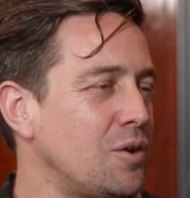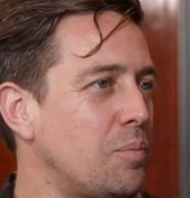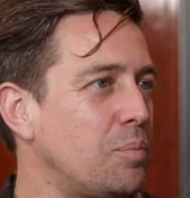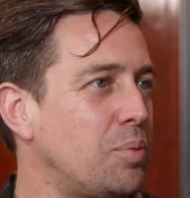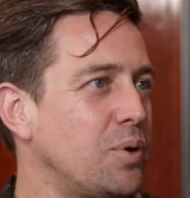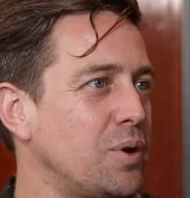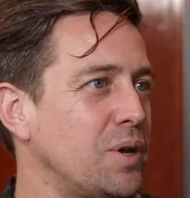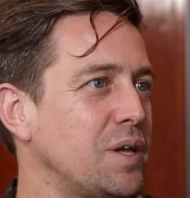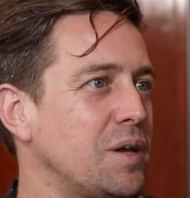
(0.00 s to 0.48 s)

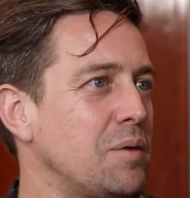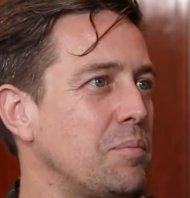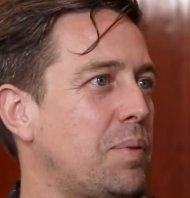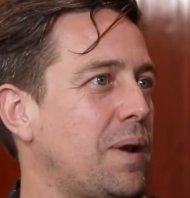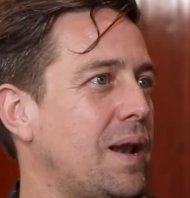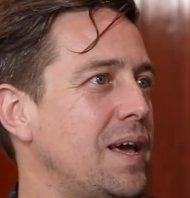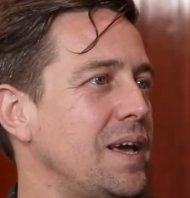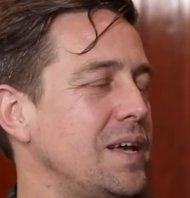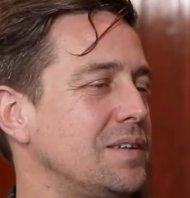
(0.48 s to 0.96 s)
putting in
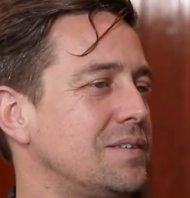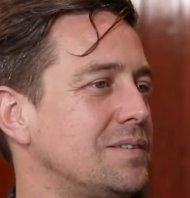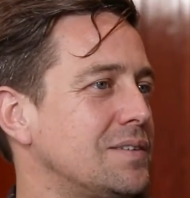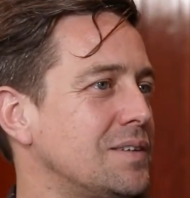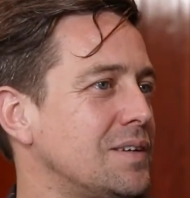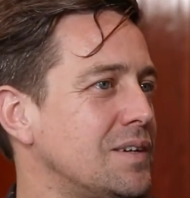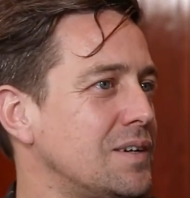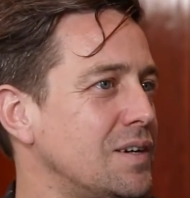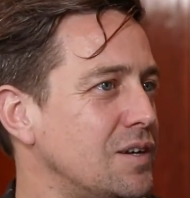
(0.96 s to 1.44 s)
place
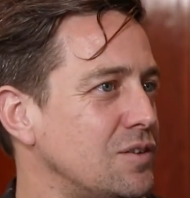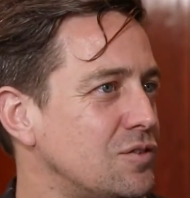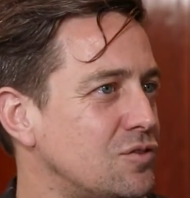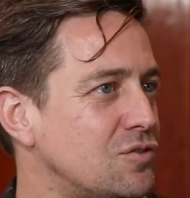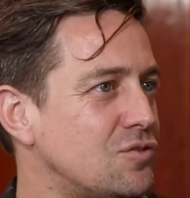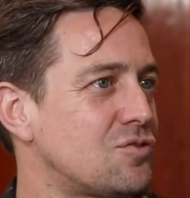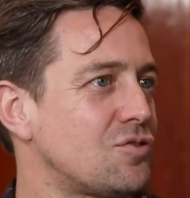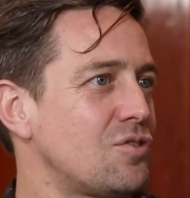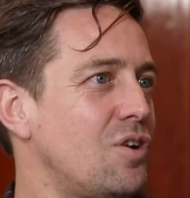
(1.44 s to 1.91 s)
a
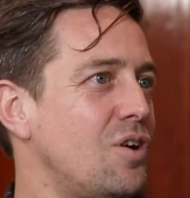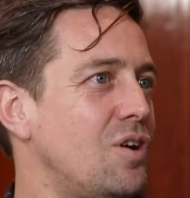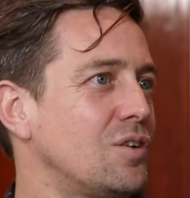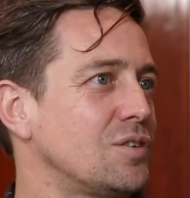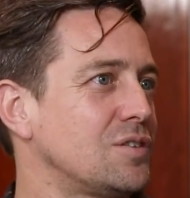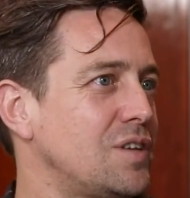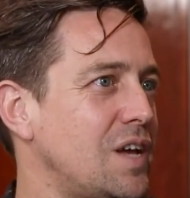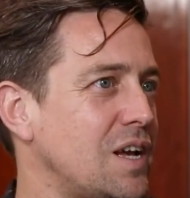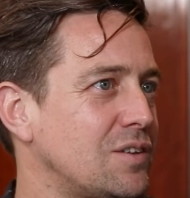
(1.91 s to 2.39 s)

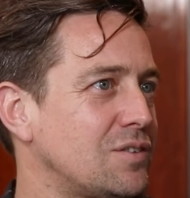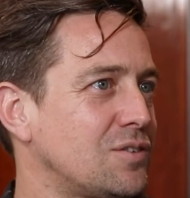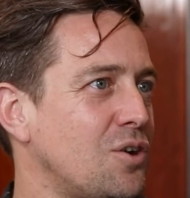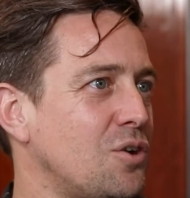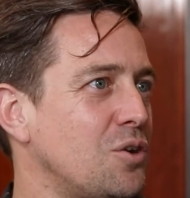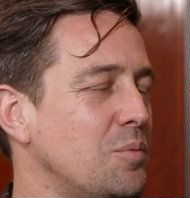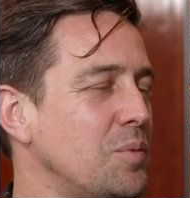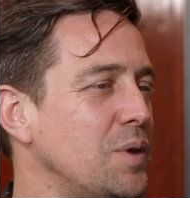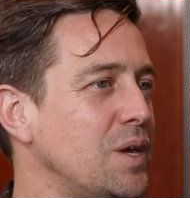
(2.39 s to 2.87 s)
strong
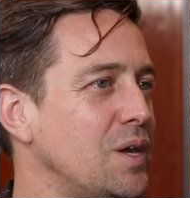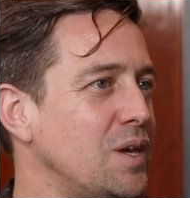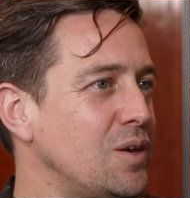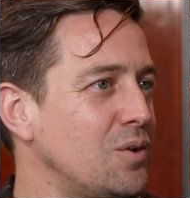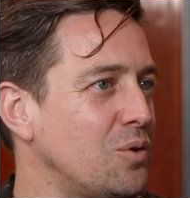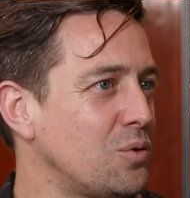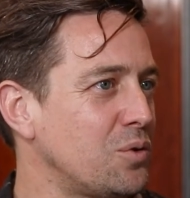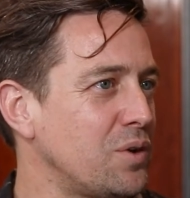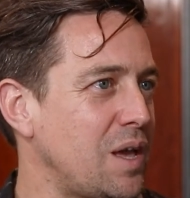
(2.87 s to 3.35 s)

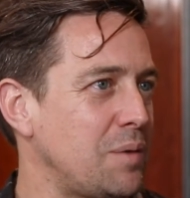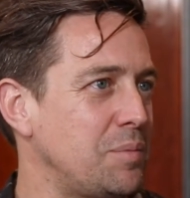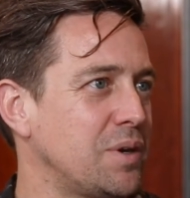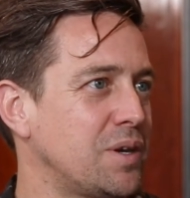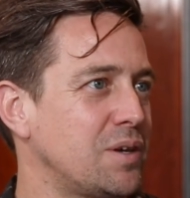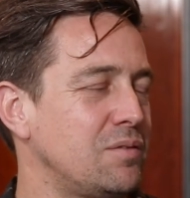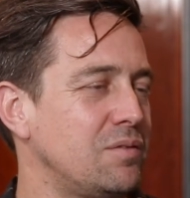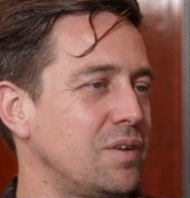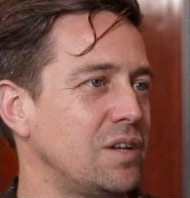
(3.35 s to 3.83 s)
taxonomy or naming
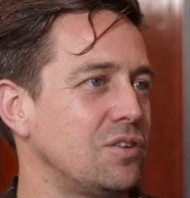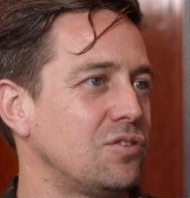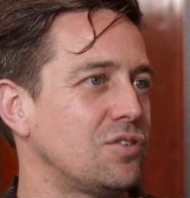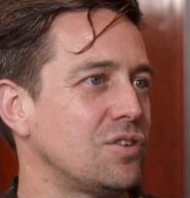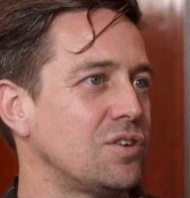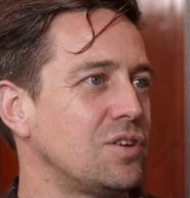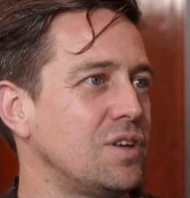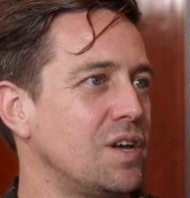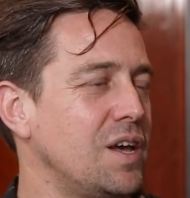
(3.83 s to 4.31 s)

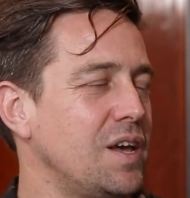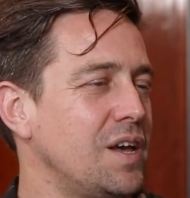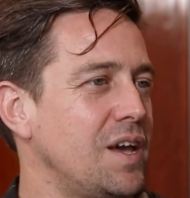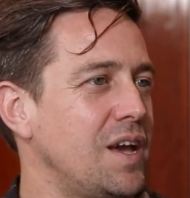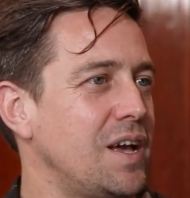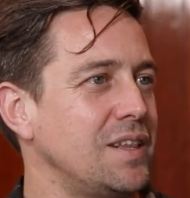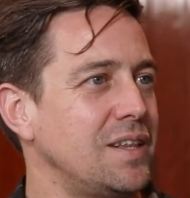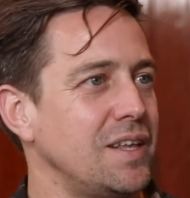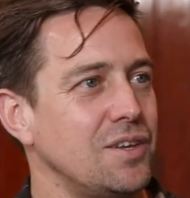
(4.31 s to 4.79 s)
convention,
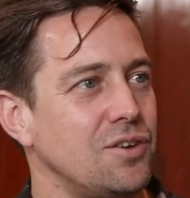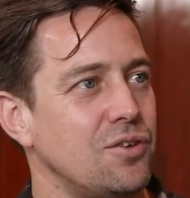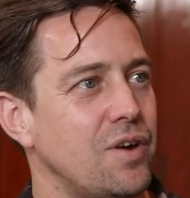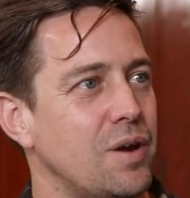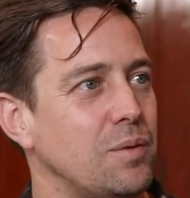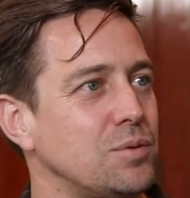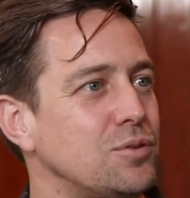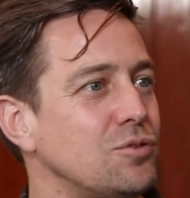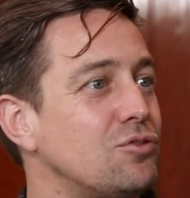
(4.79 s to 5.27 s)
and then you're
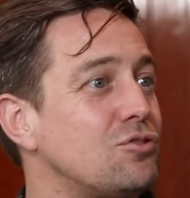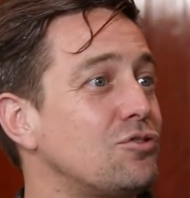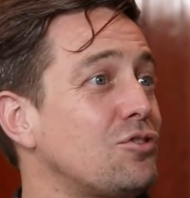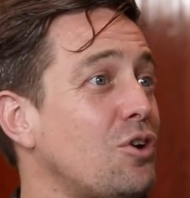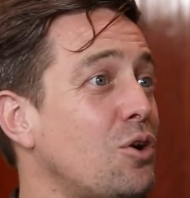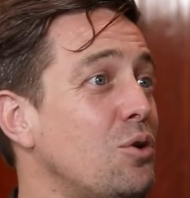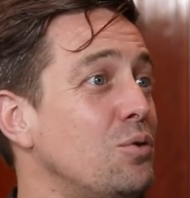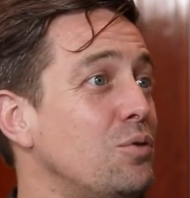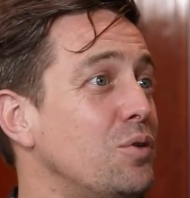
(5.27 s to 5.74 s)
able to
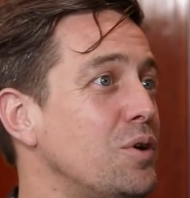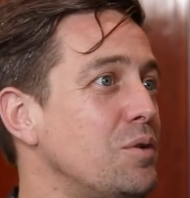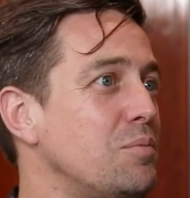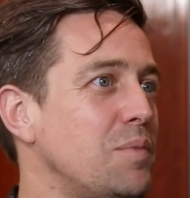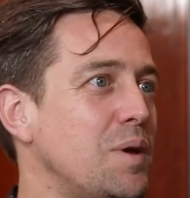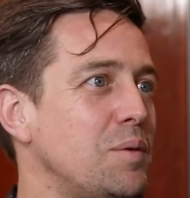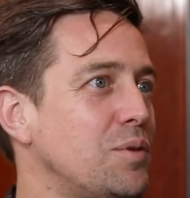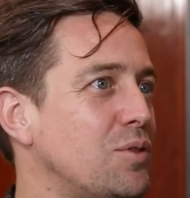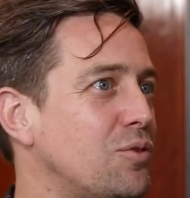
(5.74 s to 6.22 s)
show them
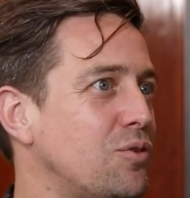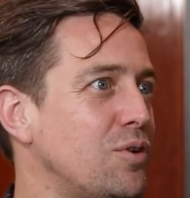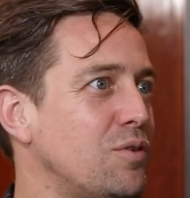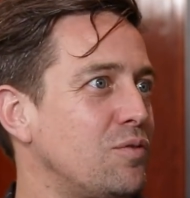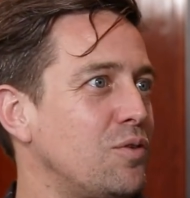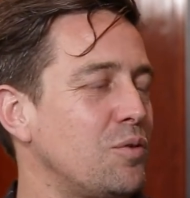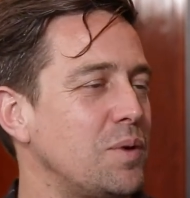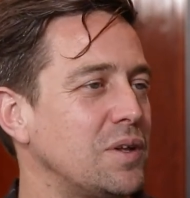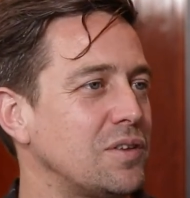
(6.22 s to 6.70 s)
maybe 3 or
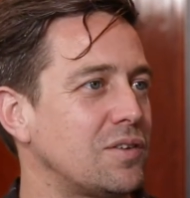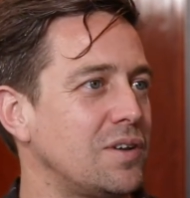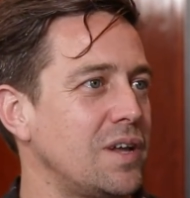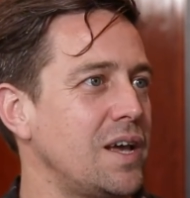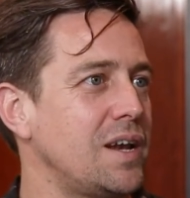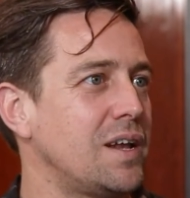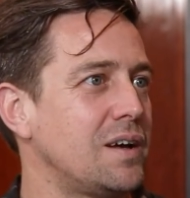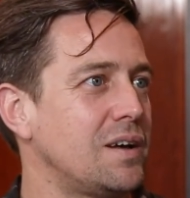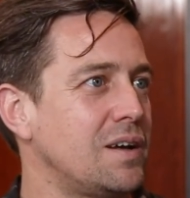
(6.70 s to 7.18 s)
4 months
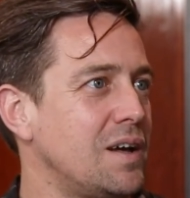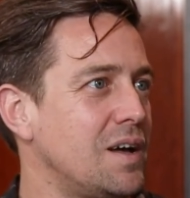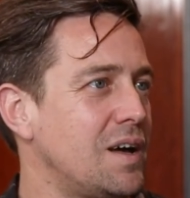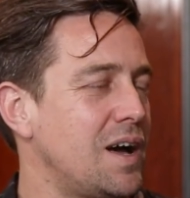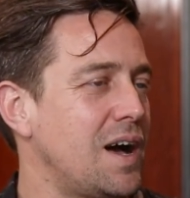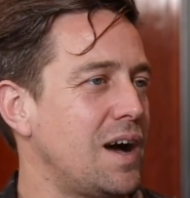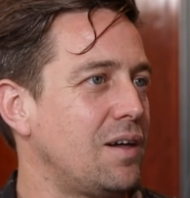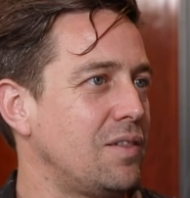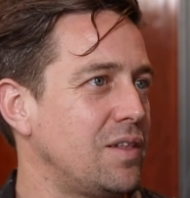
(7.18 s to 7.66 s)
later
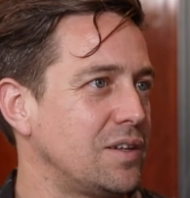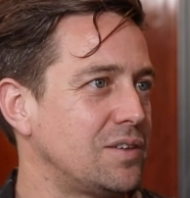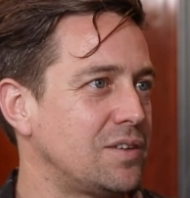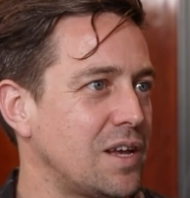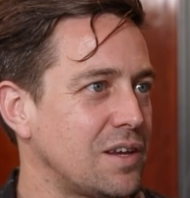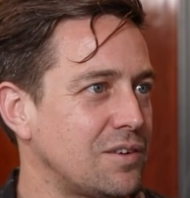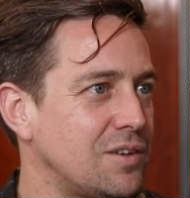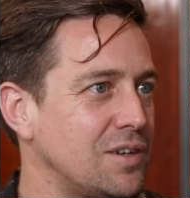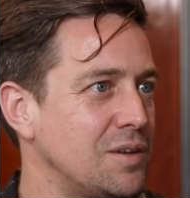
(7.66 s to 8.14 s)
how that's
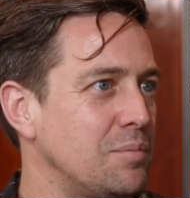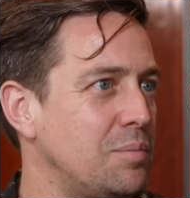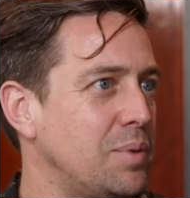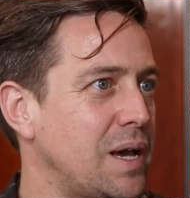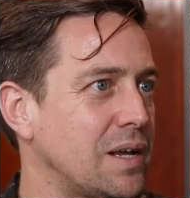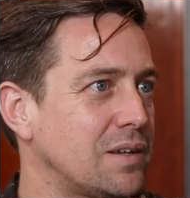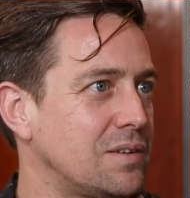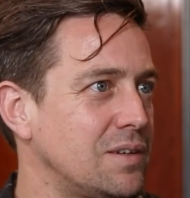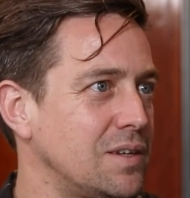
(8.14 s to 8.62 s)
actually
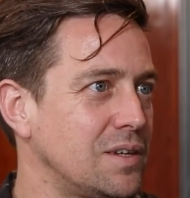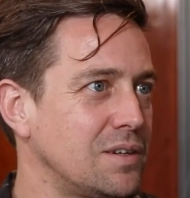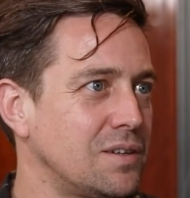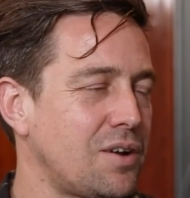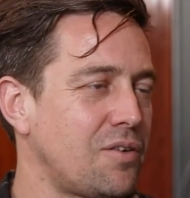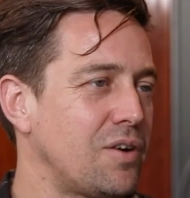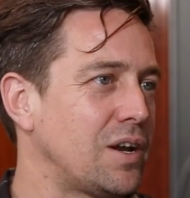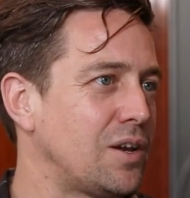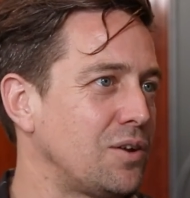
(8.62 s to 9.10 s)
impacting
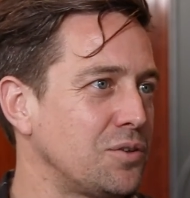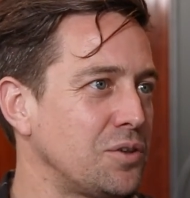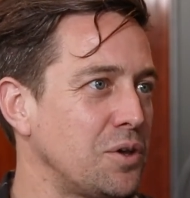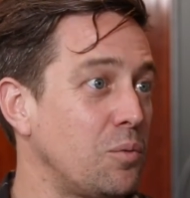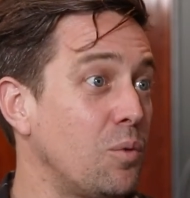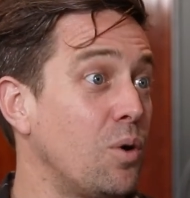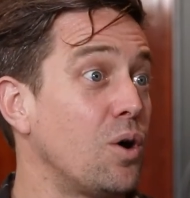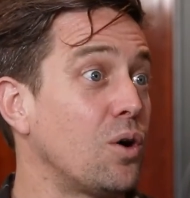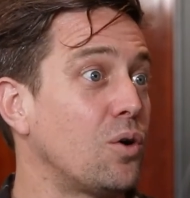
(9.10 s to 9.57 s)
directly on
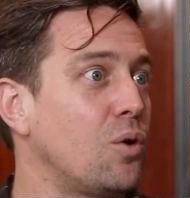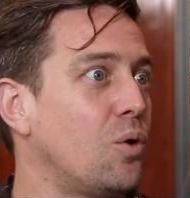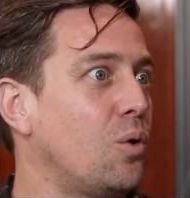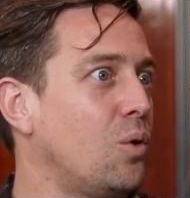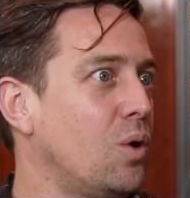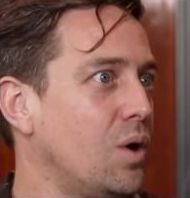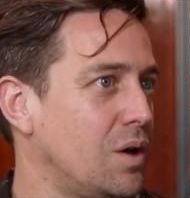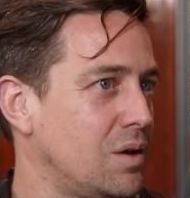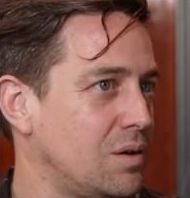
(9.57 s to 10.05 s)
their work,
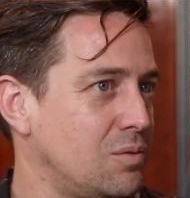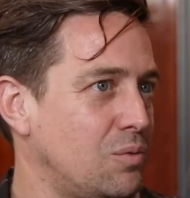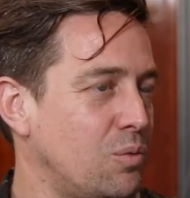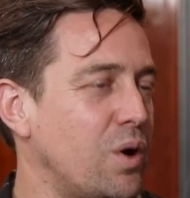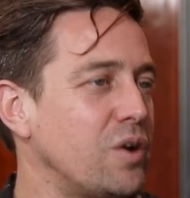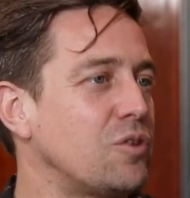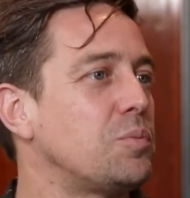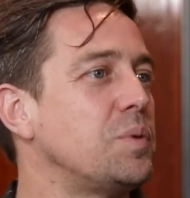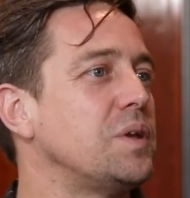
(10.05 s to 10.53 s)
or
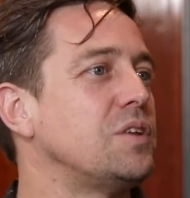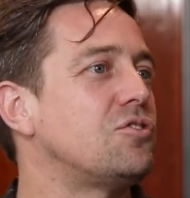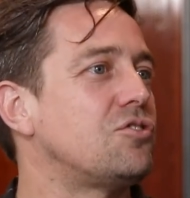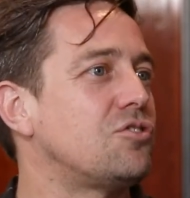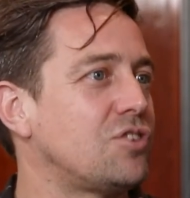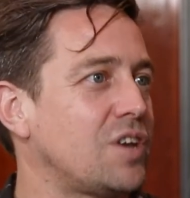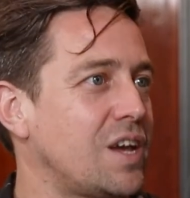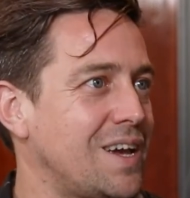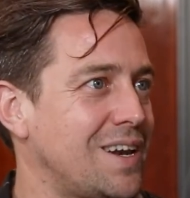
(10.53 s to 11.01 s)
where it's been
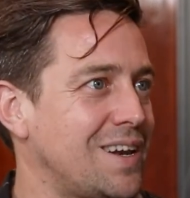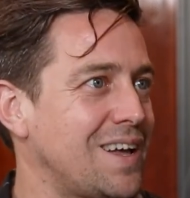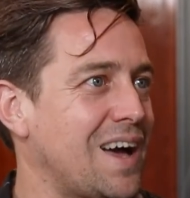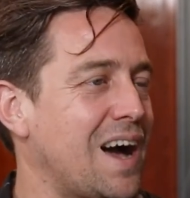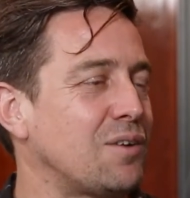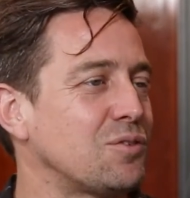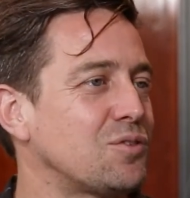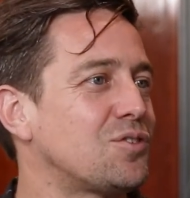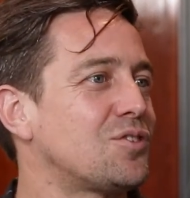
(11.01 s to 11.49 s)
shared
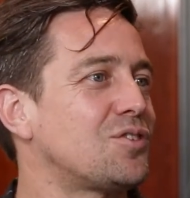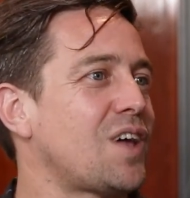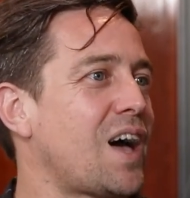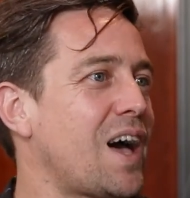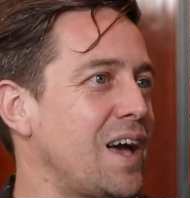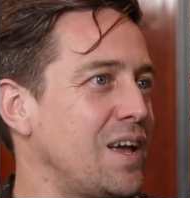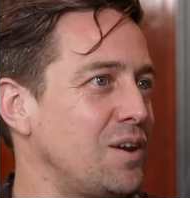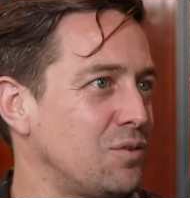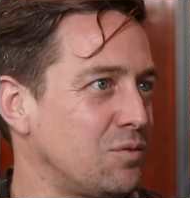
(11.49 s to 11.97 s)

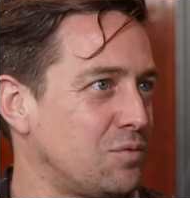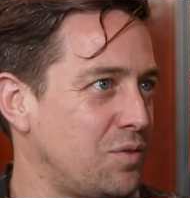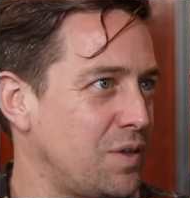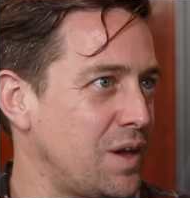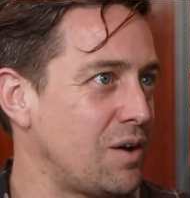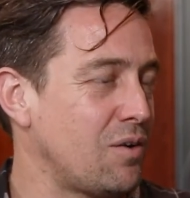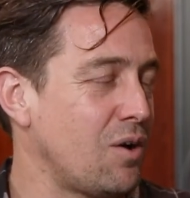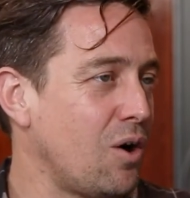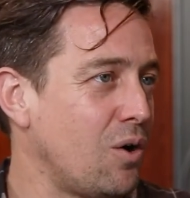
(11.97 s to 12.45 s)
outside of
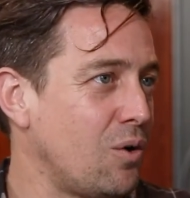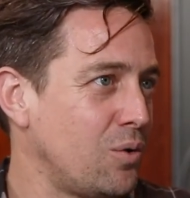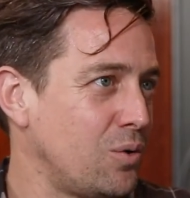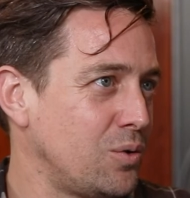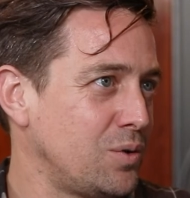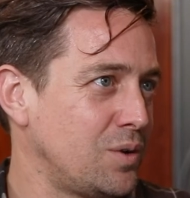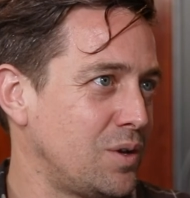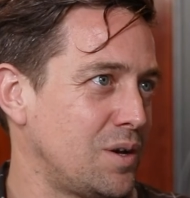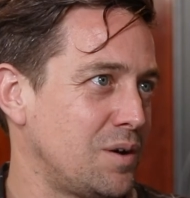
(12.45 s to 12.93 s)
their
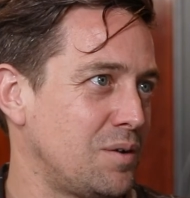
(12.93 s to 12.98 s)
own